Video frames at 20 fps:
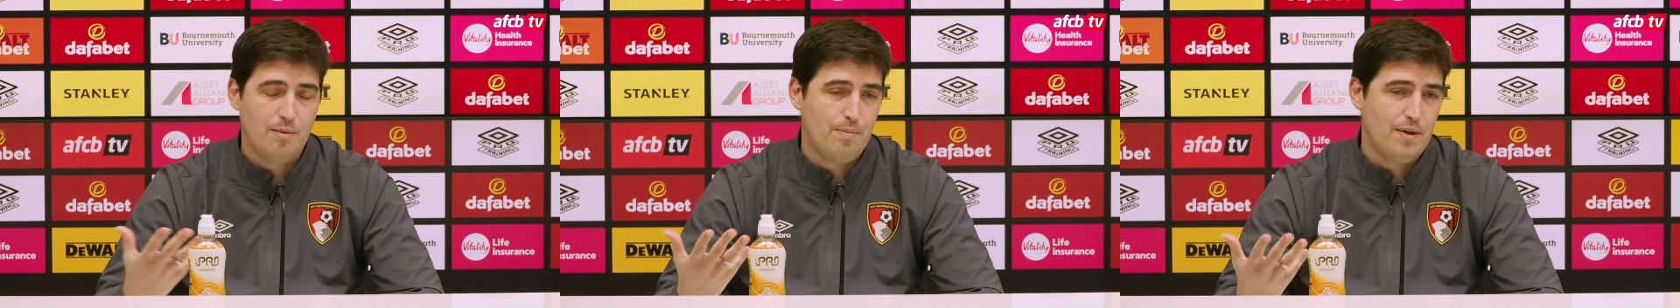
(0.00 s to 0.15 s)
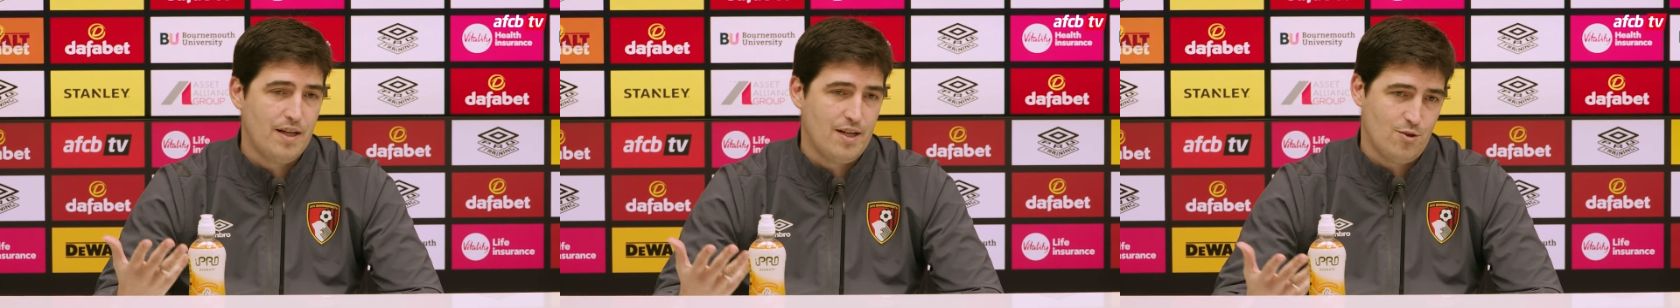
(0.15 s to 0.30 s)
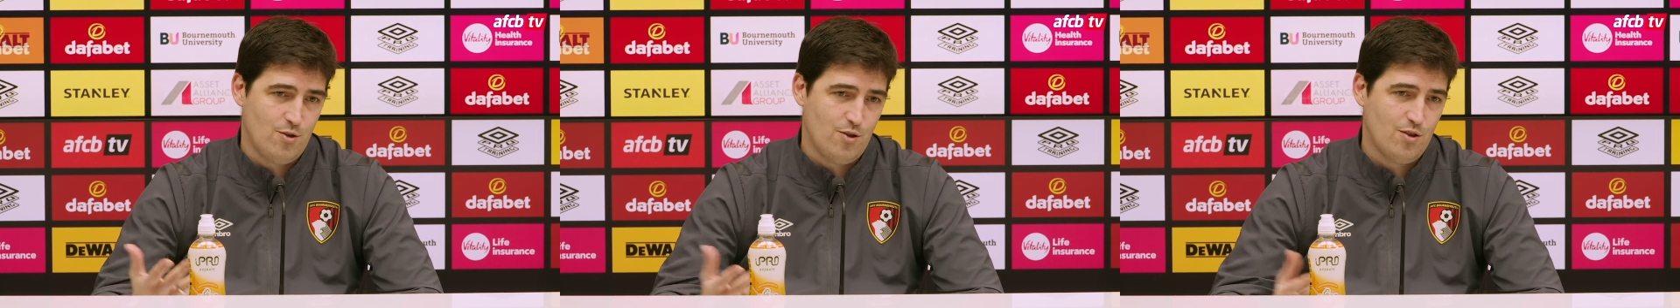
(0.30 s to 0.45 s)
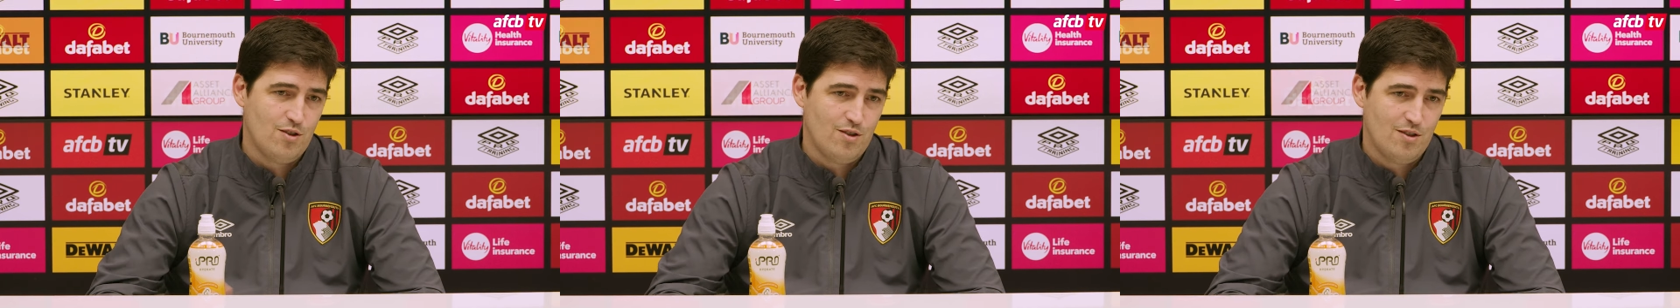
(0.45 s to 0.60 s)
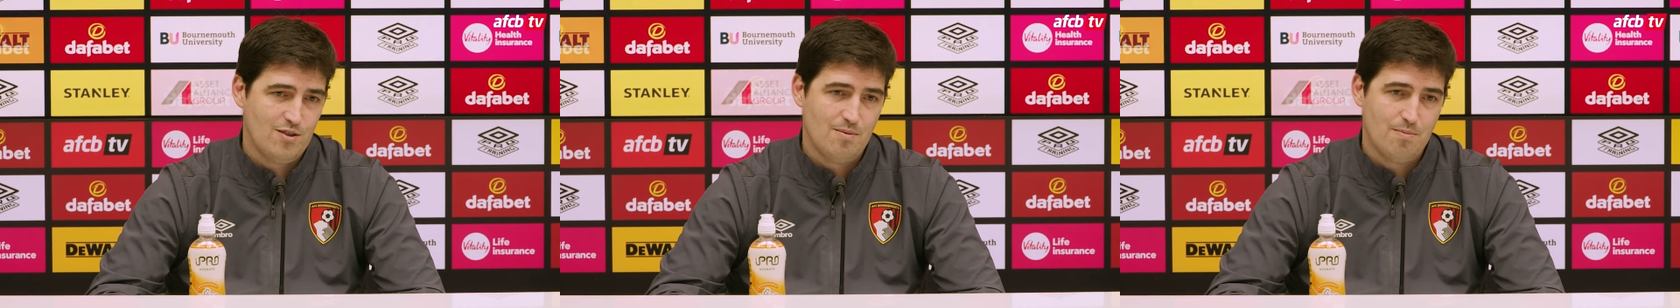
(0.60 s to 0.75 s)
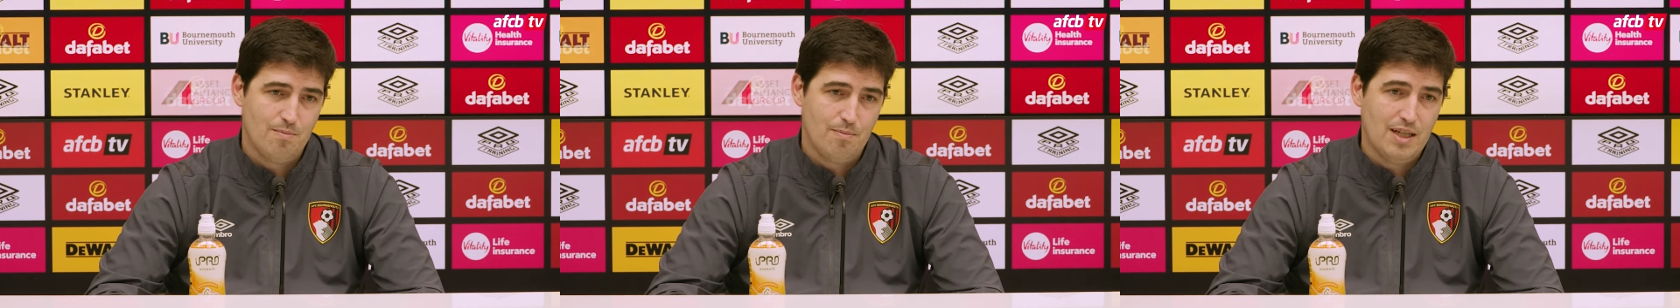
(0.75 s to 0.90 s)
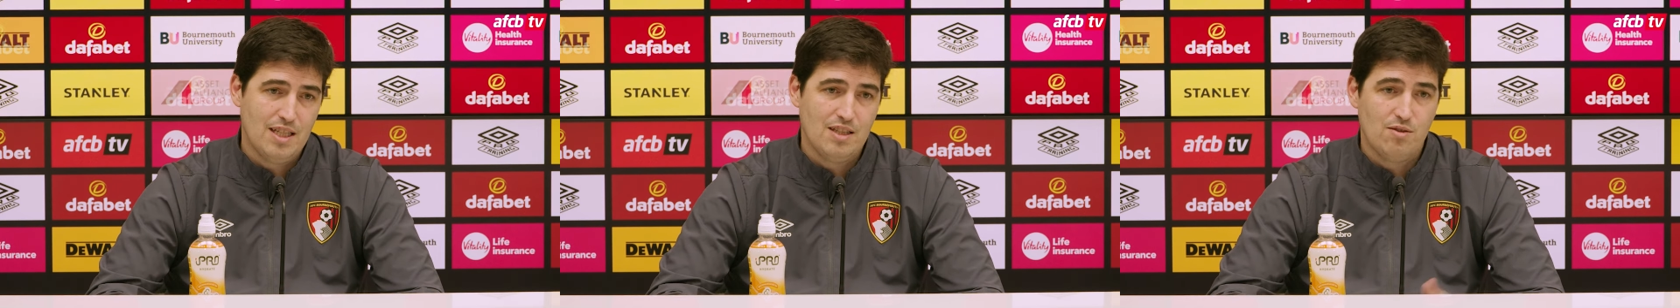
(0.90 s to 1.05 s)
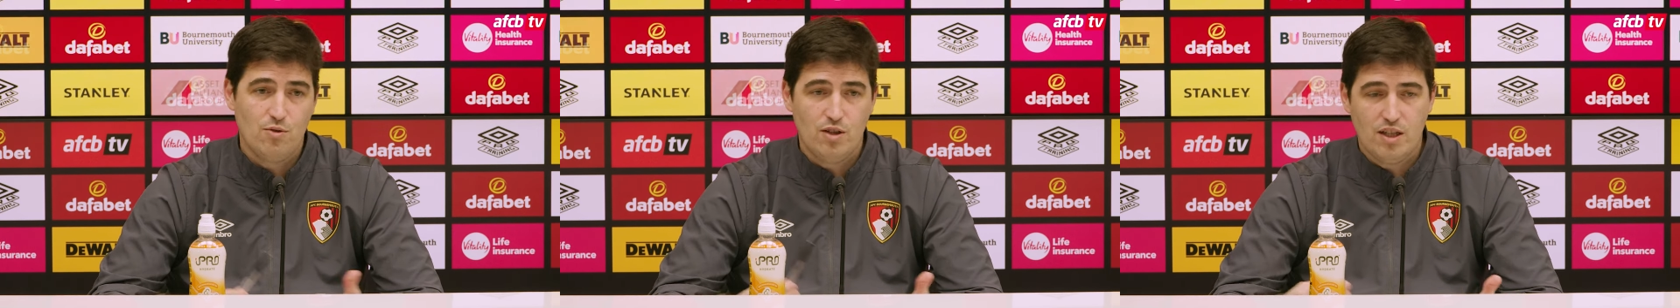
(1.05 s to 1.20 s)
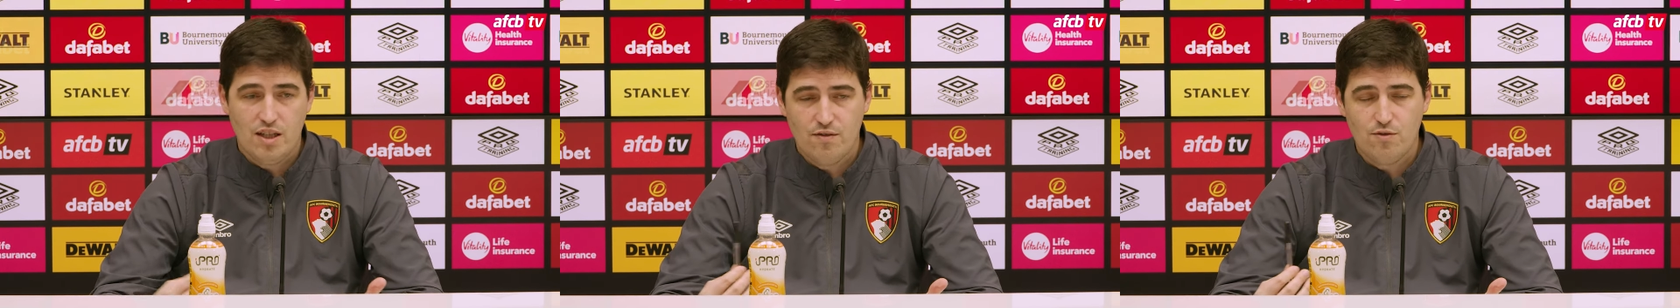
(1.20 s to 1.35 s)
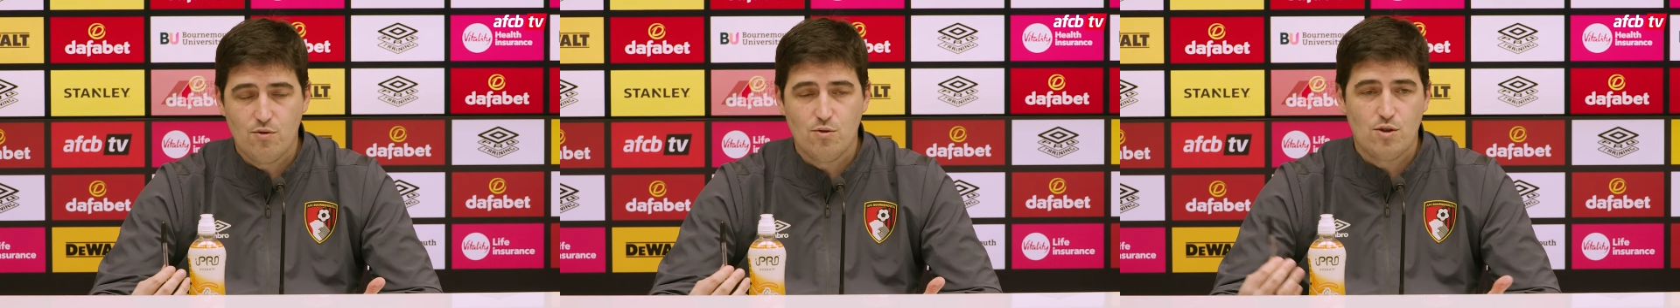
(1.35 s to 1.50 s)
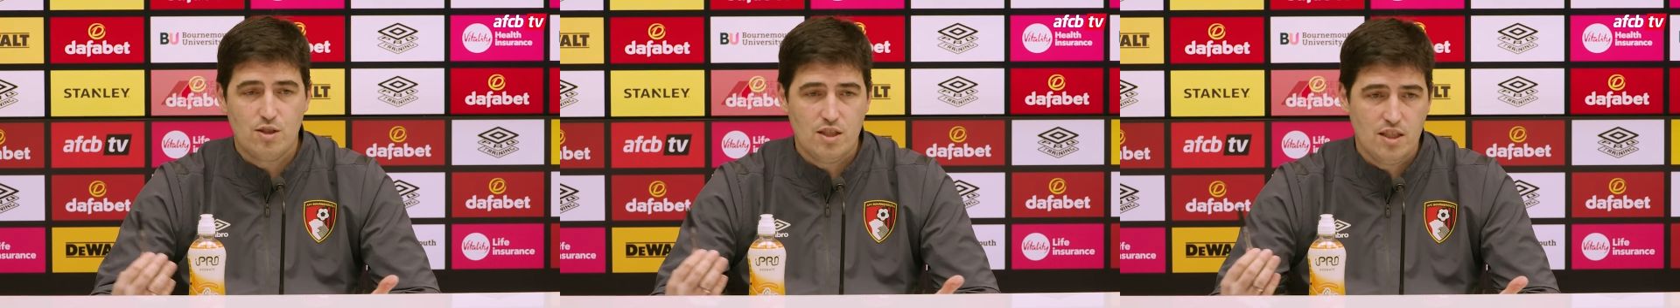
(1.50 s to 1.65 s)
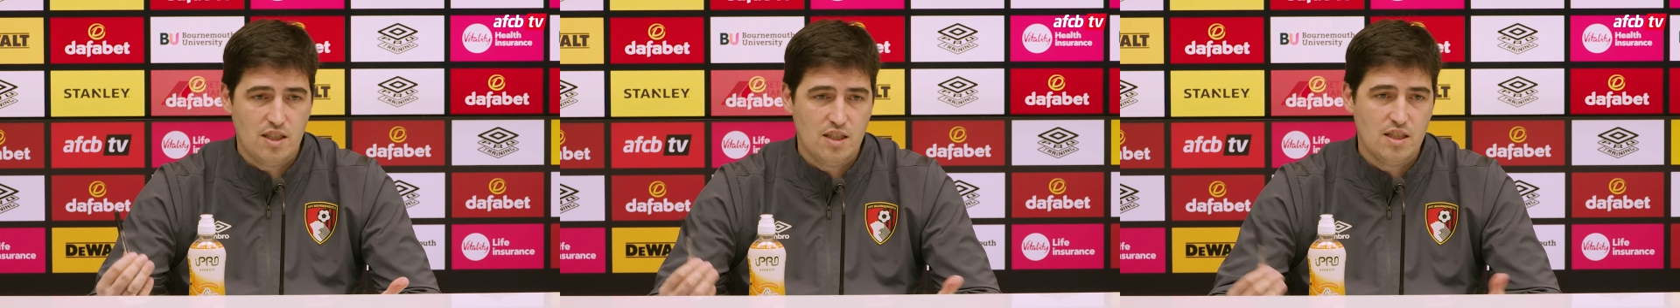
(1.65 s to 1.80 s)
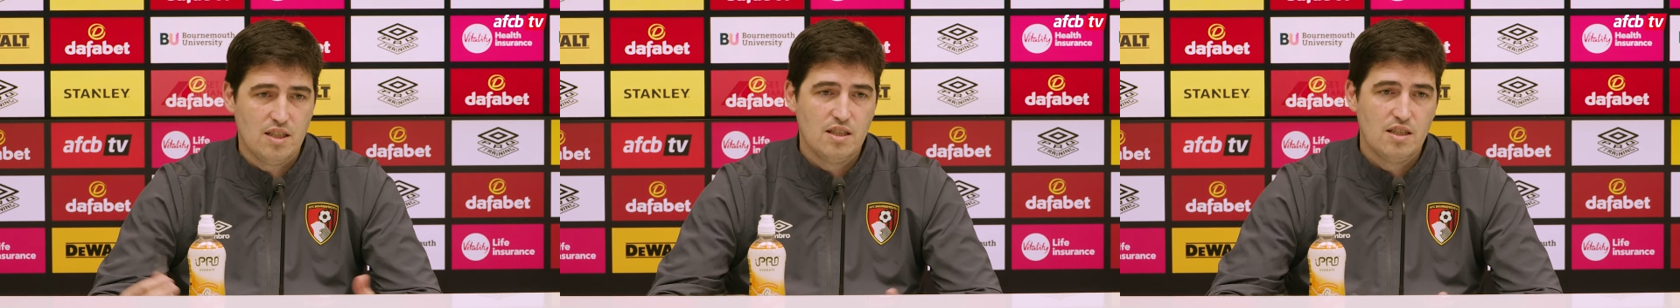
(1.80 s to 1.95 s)
person. But we have to
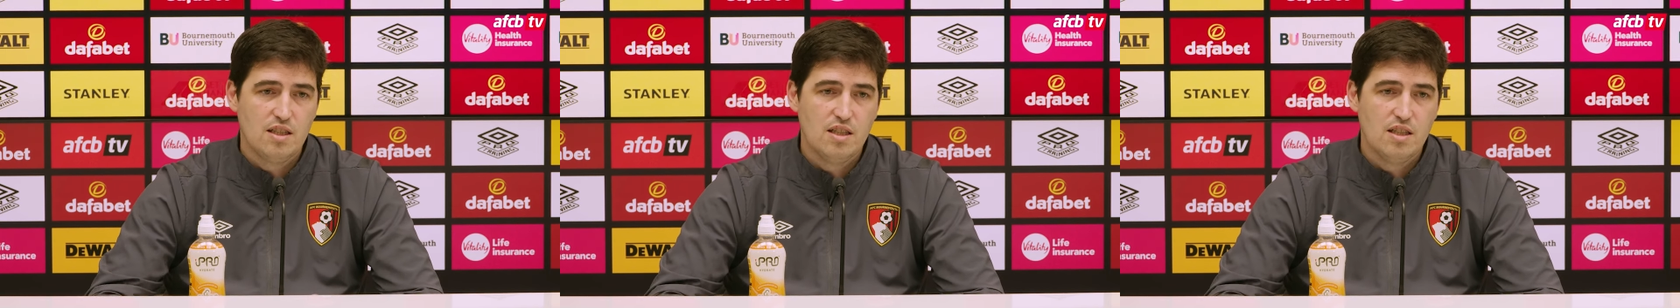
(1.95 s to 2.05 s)
see